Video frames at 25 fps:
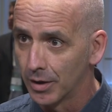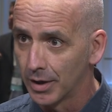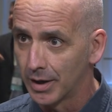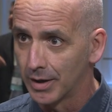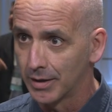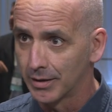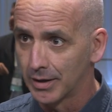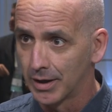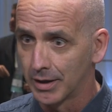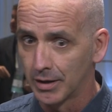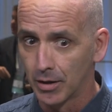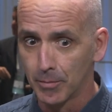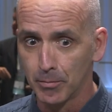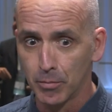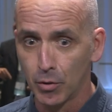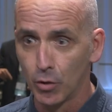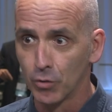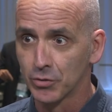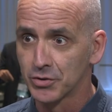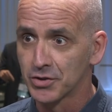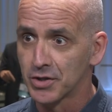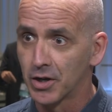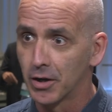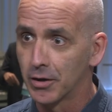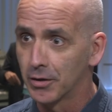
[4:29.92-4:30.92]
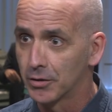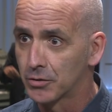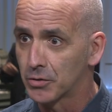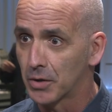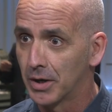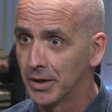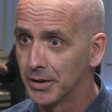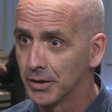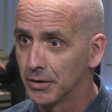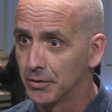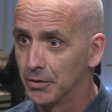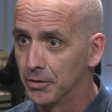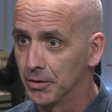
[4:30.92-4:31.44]
they both started
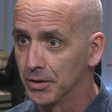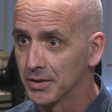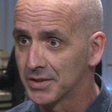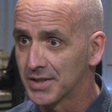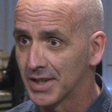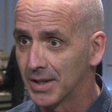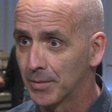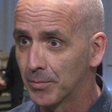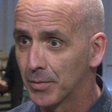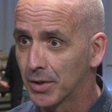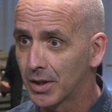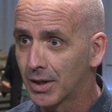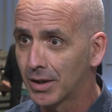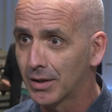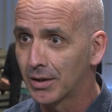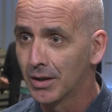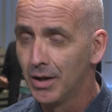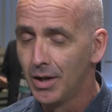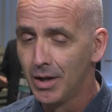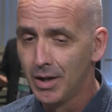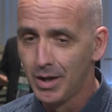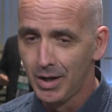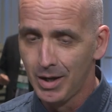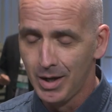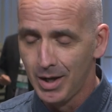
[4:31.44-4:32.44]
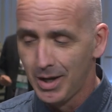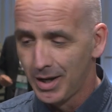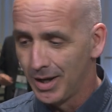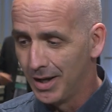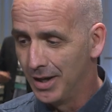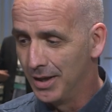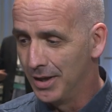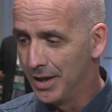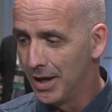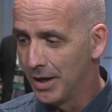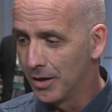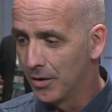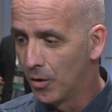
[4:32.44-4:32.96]
trying to do the same thing.
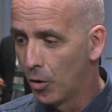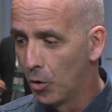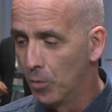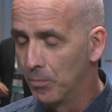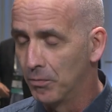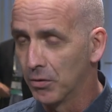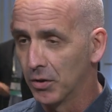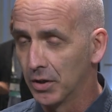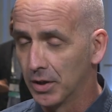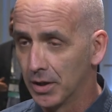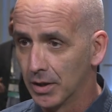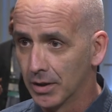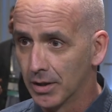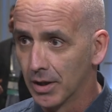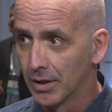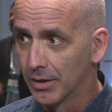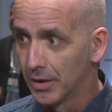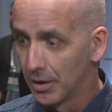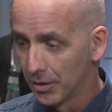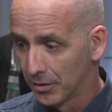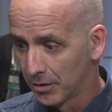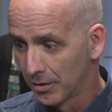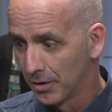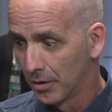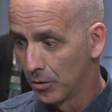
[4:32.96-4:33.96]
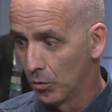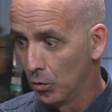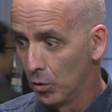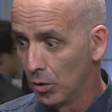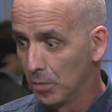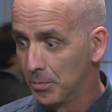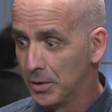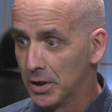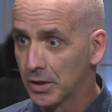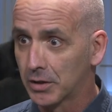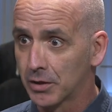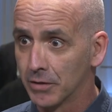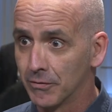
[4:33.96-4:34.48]
And then hopefully there
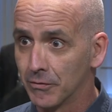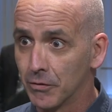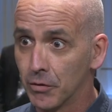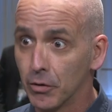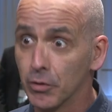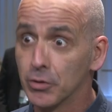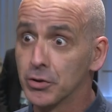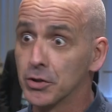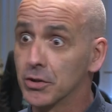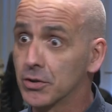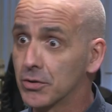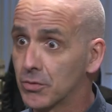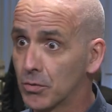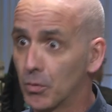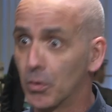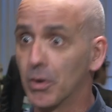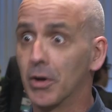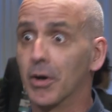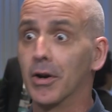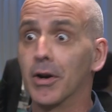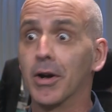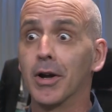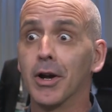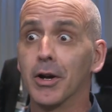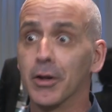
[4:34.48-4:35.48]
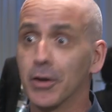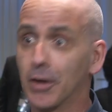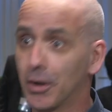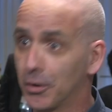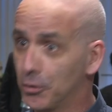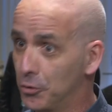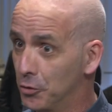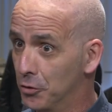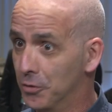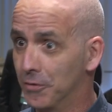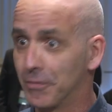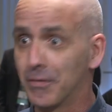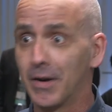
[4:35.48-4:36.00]
will be a convergence where a
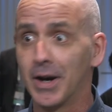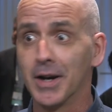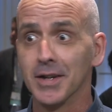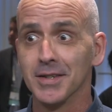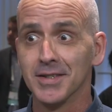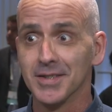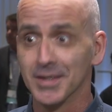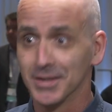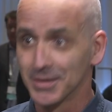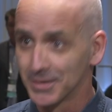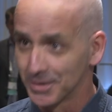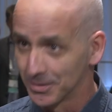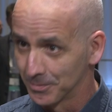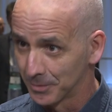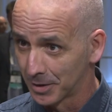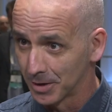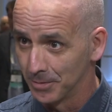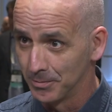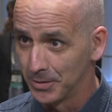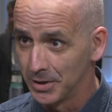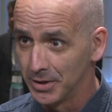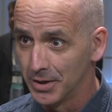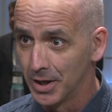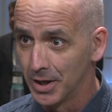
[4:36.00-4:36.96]
unified system can be